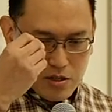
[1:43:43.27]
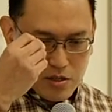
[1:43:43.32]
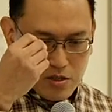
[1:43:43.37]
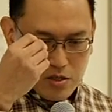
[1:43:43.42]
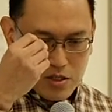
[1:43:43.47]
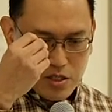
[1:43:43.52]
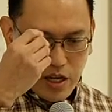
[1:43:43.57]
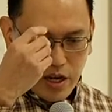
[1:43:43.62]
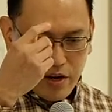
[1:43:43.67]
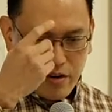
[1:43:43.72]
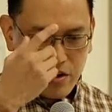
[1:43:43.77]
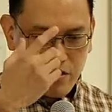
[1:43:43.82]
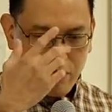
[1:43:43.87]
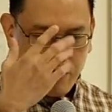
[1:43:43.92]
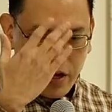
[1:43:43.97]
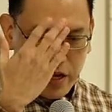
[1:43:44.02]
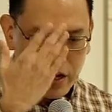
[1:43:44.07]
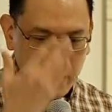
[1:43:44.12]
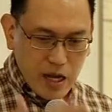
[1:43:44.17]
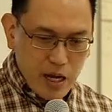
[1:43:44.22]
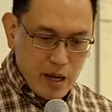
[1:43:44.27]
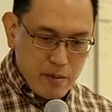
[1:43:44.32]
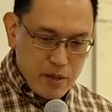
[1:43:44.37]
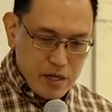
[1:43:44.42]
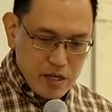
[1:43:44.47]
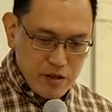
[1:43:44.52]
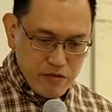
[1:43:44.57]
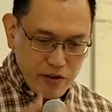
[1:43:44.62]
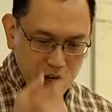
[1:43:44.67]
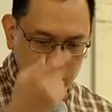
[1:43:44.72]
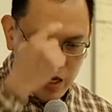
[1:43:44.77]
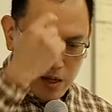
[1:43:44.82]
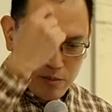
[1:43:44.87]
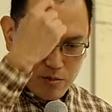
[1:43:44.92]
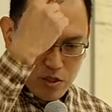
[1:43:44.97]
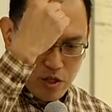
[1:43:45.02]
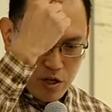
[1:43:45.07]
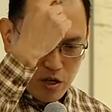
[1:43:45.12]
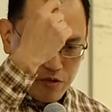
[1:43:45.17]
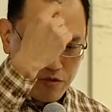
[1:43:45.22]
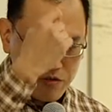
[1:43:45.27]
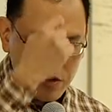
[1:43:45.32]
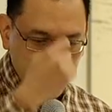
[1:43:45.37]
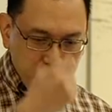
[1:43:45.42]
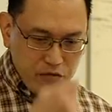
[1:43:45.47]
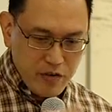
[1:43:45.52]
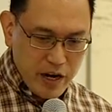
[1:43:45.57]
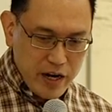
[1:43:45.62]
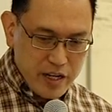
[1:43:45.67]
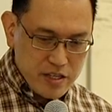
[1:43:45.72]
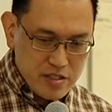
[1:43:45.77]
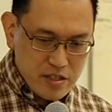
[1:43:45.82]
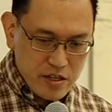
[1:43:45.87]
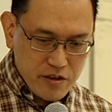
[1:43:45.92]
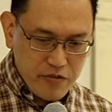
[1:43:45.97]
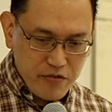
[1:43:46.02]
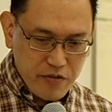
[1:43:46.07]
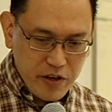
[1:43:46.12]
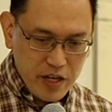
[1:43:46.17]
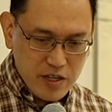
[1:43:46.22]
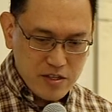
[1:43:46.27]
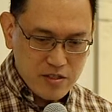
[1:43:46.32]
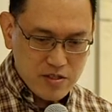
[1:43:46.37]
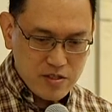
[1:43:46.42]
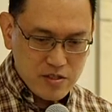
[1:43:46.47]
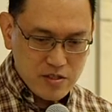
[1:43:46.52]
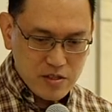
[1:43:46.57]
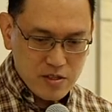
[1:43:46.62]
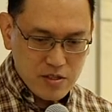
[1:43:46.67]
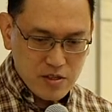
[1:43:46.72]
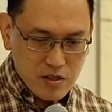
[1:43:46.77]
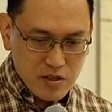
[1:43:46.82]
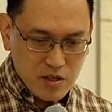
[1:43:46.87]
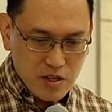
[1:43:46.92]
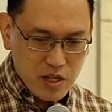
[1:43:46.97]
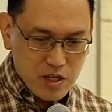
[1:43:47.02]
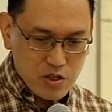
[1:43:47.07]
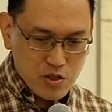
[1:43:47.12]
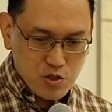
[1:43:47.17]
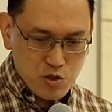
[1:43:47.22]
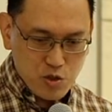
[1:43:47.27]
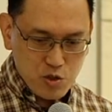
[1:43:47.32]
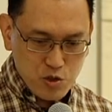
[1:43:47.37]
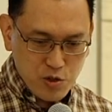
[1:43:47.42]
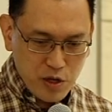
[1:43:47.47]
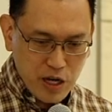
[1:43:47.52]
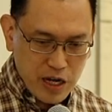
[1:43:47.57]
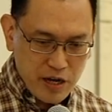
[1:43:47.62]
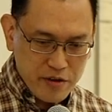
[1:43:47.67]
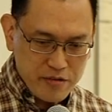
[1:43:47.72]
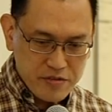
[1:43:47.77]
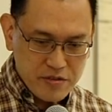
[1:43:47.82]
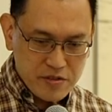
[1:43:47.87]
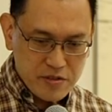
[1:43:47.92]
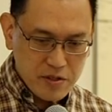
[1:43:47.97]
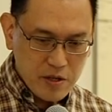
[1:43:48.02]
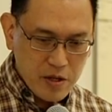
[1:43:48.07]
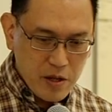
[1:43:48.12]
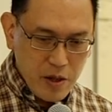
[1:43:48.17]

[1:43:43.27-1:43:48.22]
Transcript: She's carrying a firearm, and the firearm sort of divides her face into two halves.